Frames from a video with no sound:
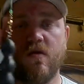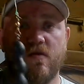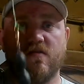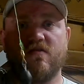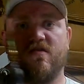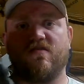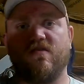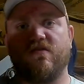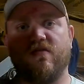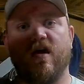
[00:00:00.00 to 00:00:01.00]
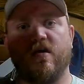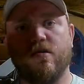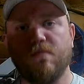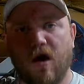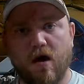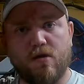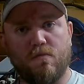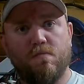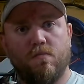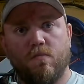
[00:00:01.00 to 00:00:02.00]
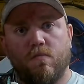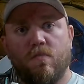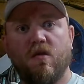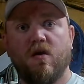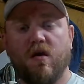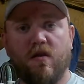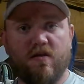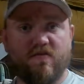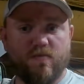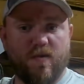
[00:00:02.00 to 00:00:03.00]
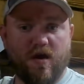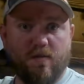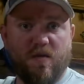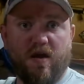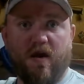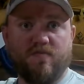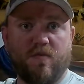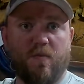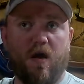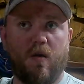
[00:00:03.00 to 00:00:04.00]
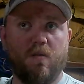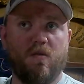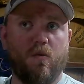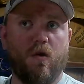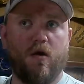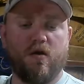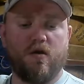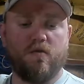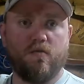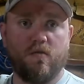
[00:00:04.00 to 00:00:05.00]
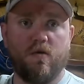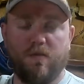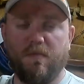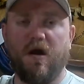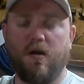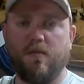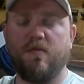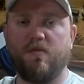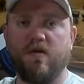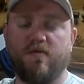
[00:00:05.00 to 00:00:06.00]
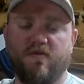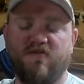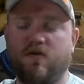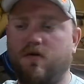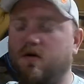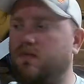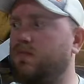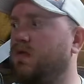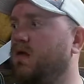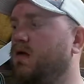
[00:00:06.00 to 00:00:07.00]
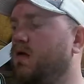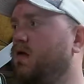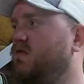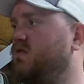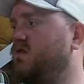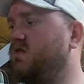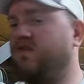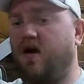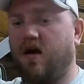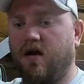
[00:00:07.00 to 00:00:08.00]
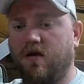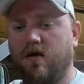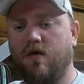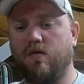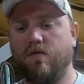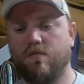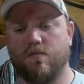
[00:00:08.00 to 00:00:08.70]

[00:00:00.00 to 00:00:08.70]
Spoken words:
because that's going to drag the bottom and let your bait be off the bottom of the water, or the bottom of the river, sorry. So you're dragging along.